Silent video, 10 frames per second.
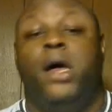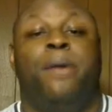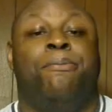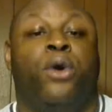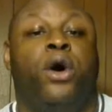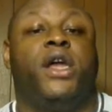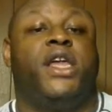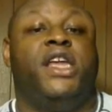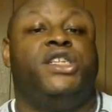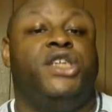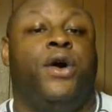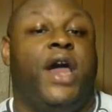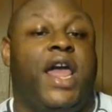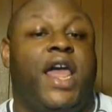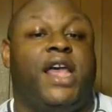Brooke, get your
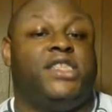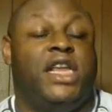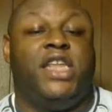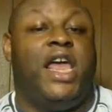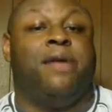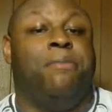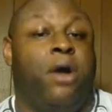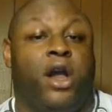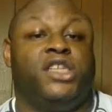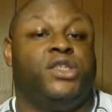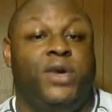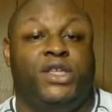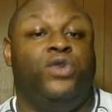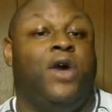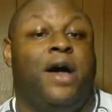ass and take Marcus with
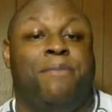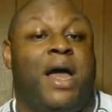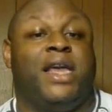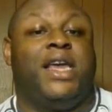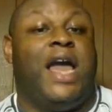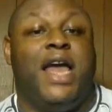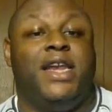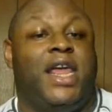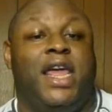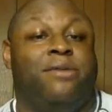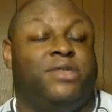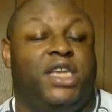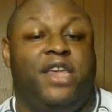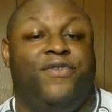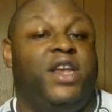you off my goddamn
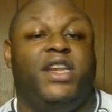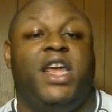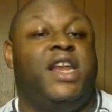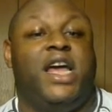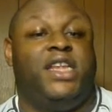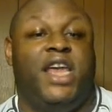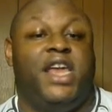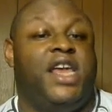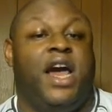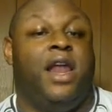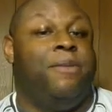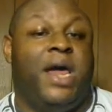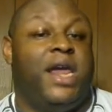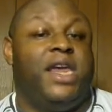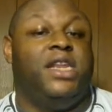TV. Didn't I tell y'all I'm
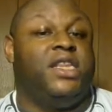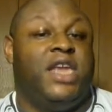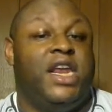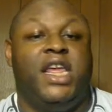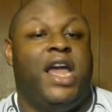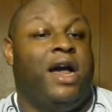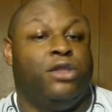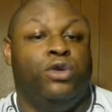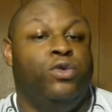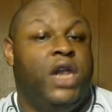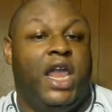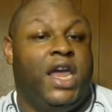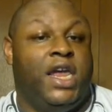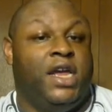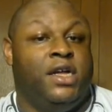not entertaining y'all two
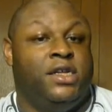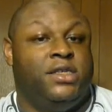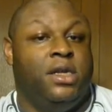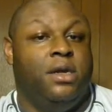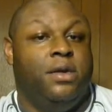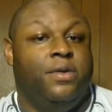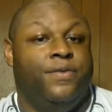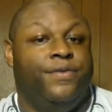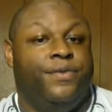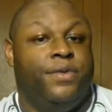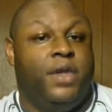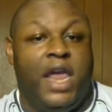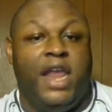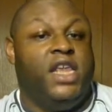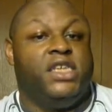clowns
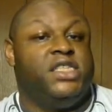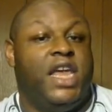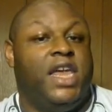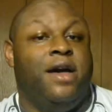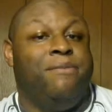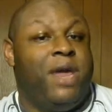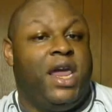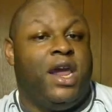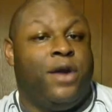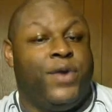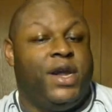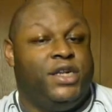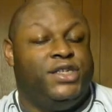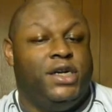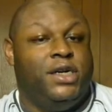and this damn
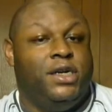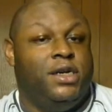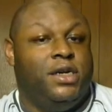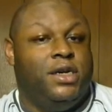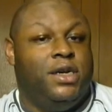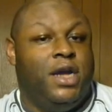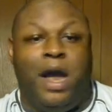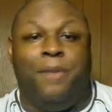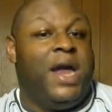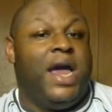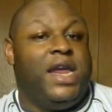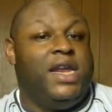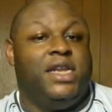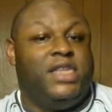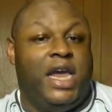marriage? I'm not
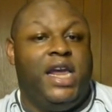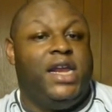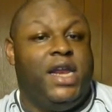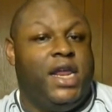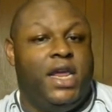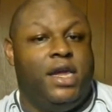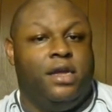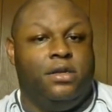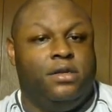entertaining it.